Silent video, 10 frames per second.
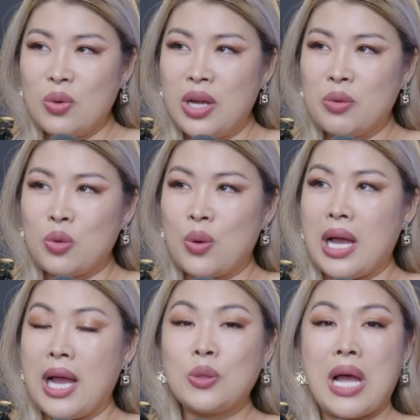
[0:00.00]
We don't.
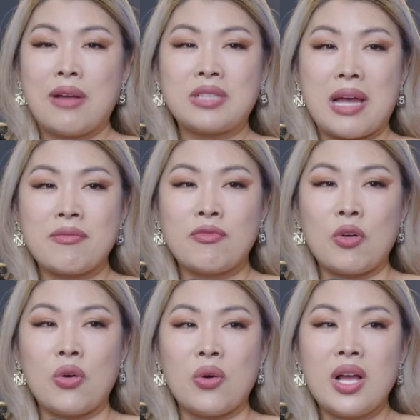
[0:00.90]
I don't have time
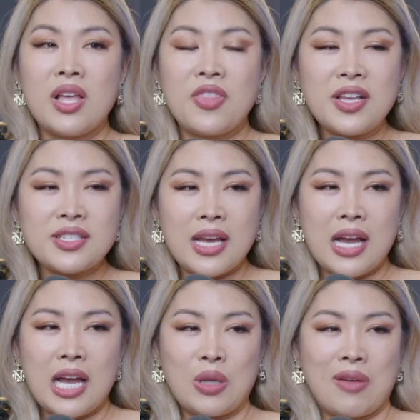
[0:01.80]
for this.
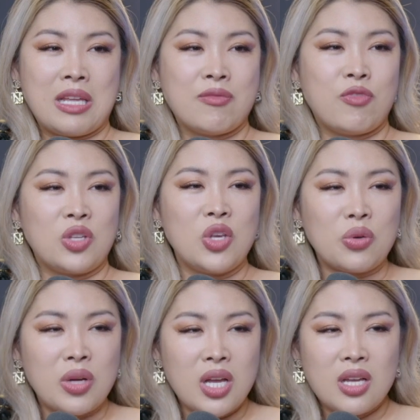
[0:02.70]
I don't have time for you.